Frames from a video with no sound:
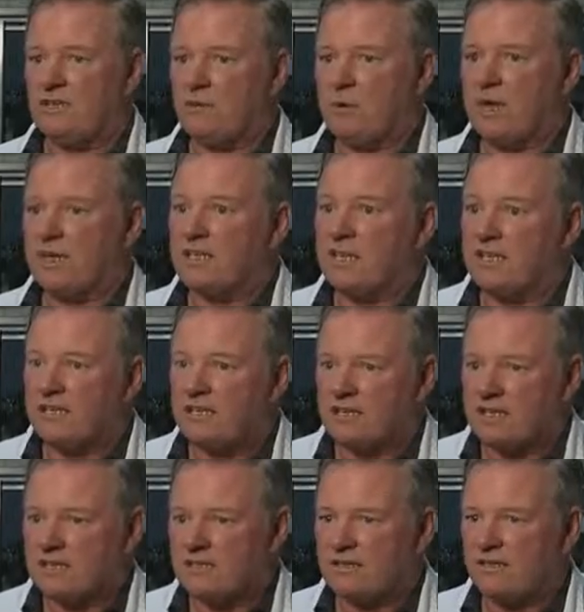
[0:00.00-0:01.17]
They break down the
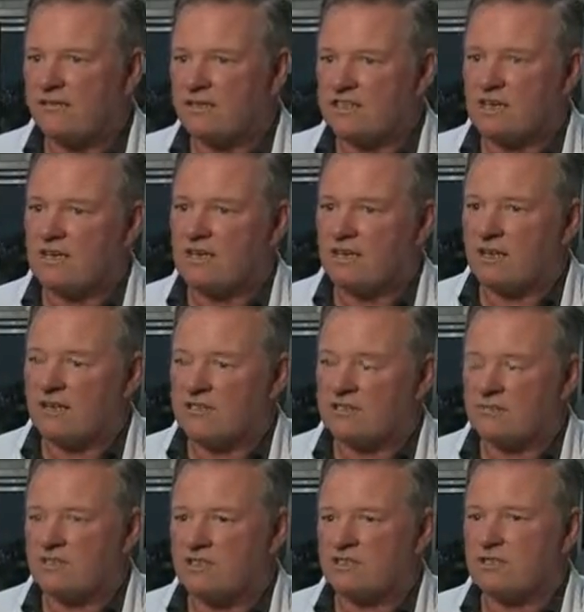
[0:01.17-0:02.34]
lignin and the cellulose,
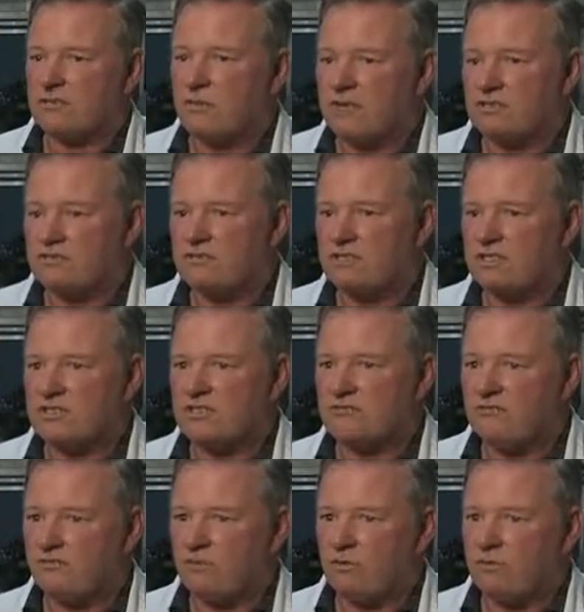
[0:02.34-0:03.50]
which is the most
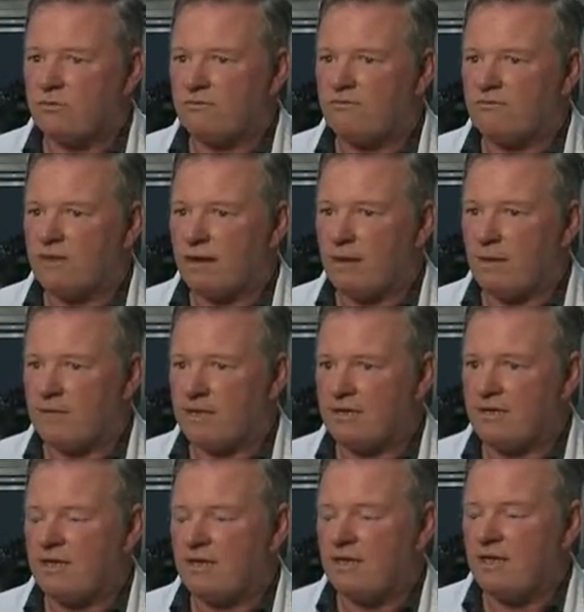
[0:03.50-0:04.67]
resistant form of carbon,
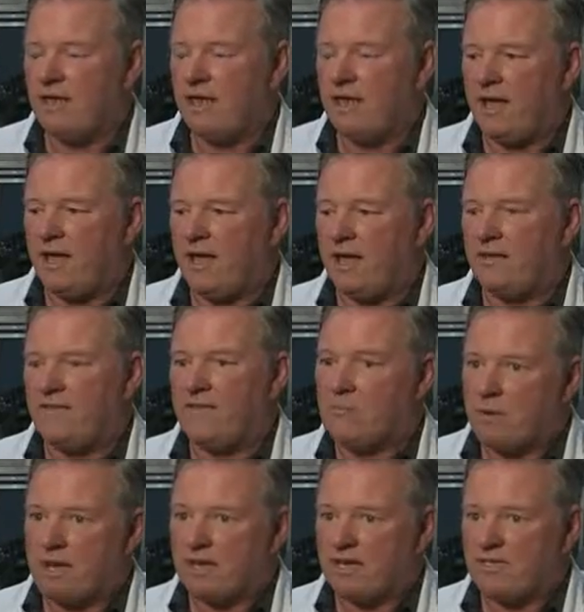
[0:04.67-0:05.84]
and they
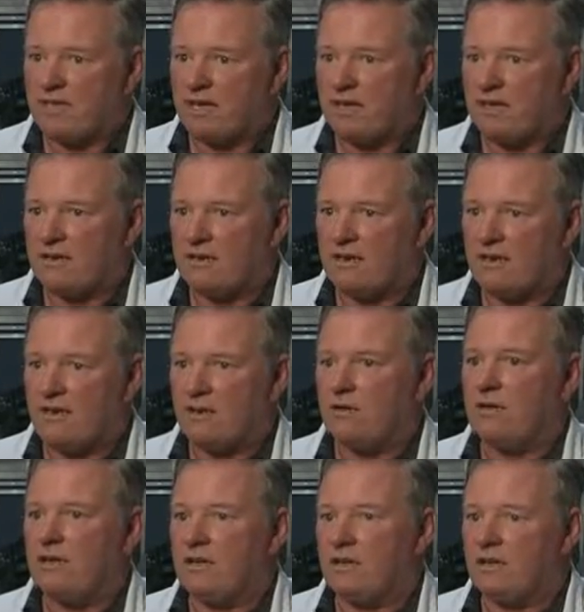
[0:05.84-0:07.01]
break it down,
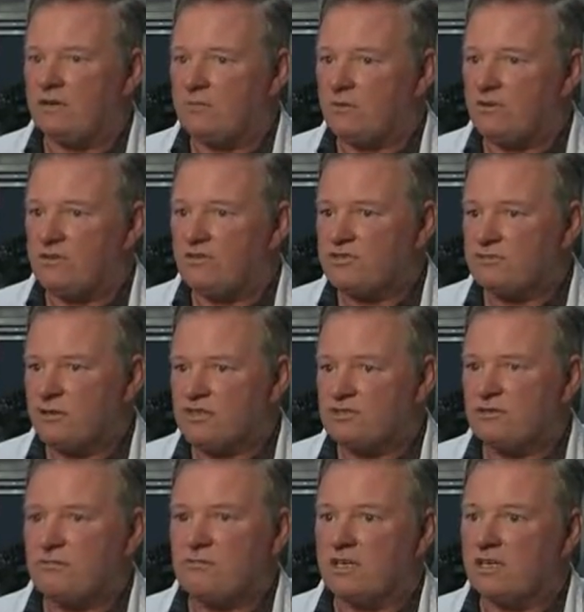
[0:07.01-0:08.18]
produce
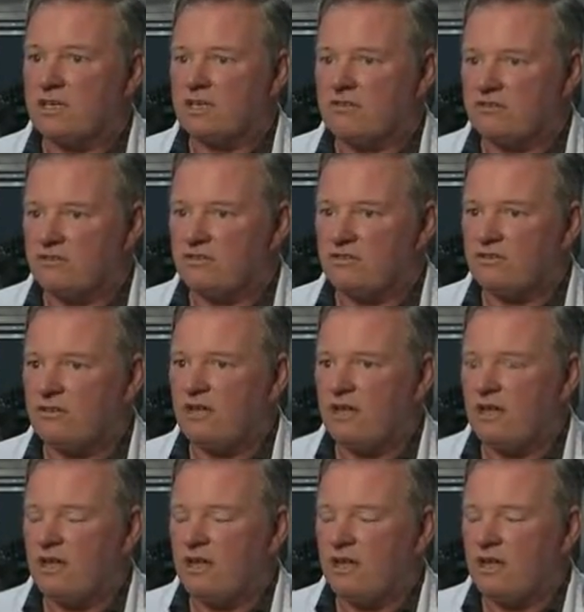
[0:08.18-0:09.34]
mushrooms, and in turn
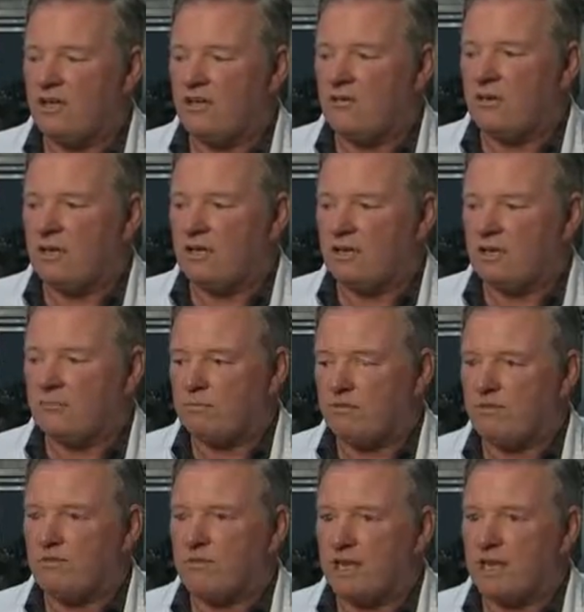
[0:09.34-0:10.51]
you end up
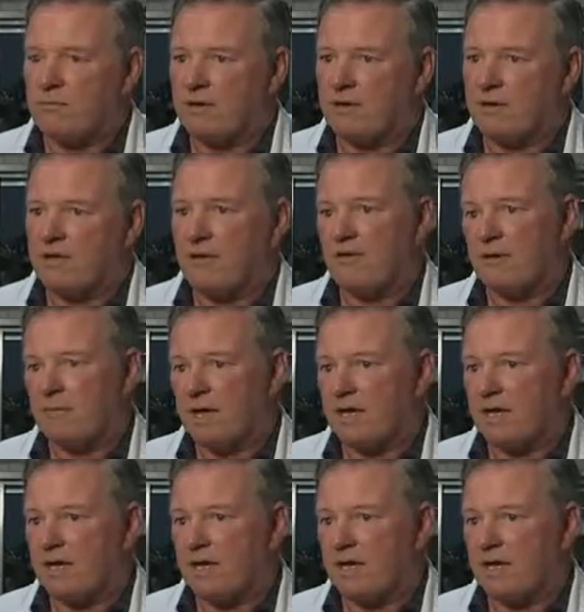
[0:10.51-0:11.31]
with organic matter going